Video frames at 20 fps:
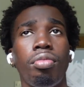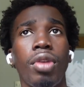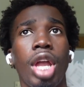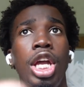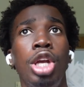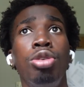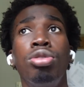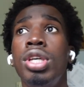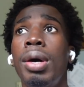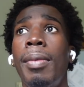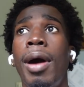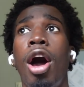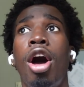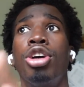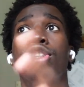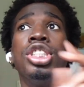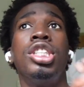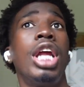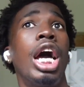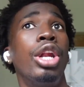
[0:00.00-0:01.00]
and you talking about,
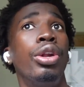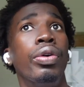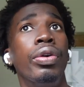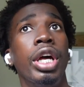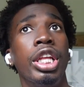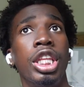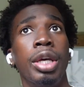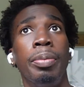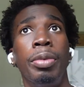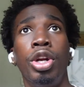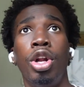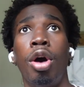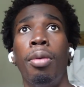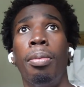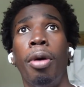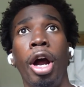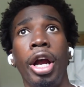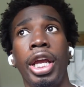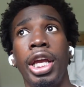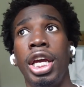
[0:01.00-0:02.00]
oh, she not doing nothing but no
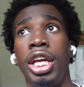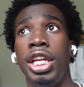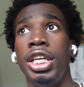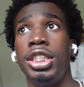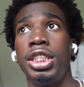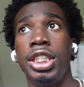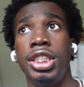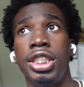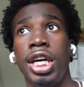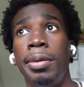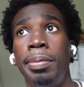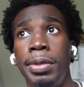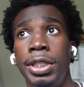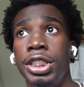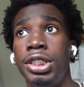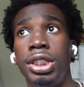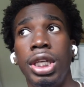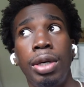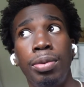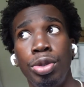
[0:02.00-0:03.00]
barking, it's up and
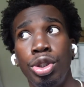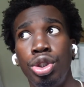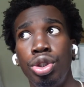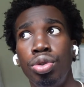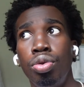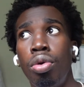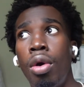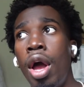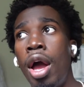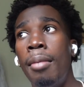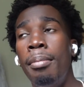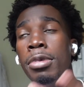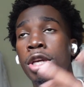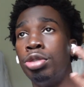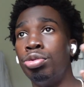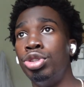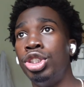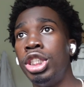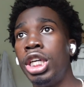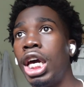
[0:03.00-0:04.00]
it's stuck with you. Bitch,
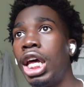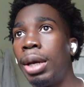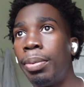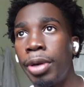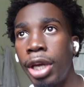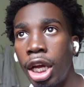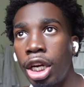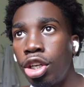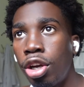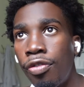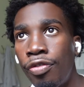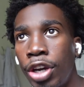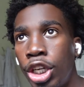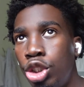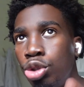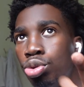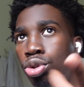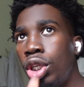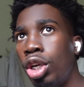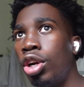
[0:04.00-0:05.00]
when she got up and got in your
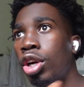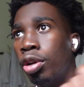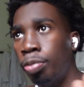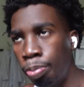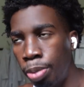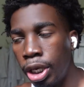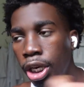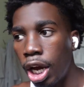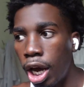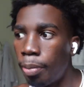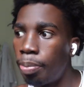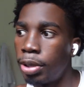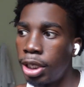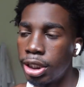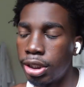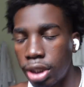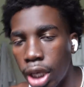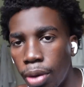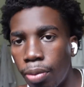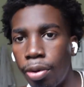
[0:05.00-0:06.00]
face, you should have been up and
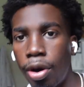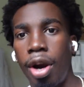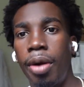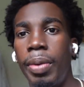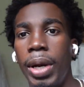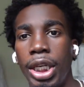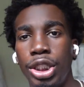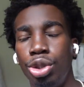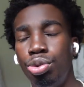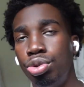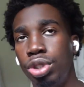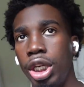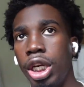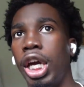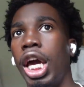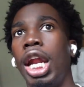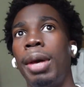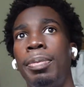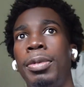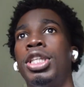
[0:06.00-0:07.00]
it's stuck with her ass. You should
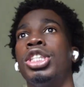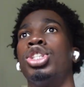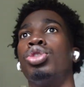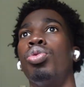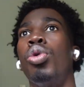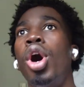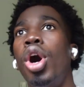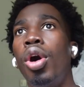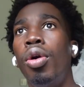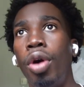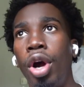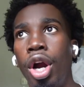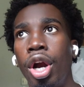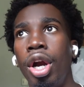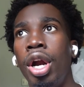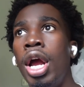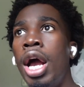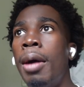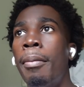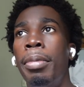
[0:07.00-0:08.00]
have got up and swung on
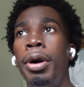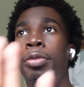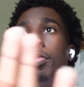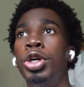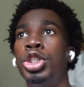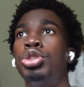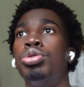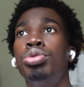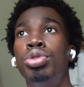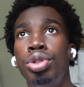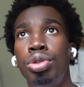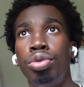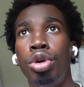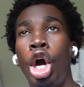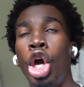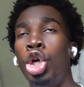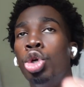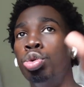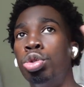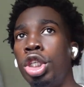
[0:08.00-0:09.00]
her. But what you
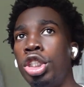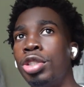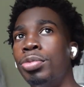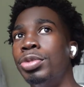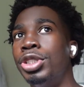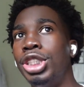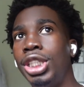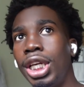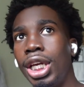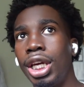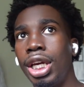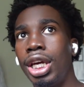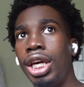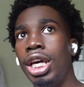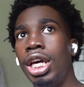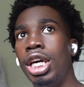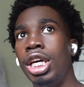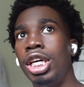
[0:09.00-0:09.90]
do, you took some shit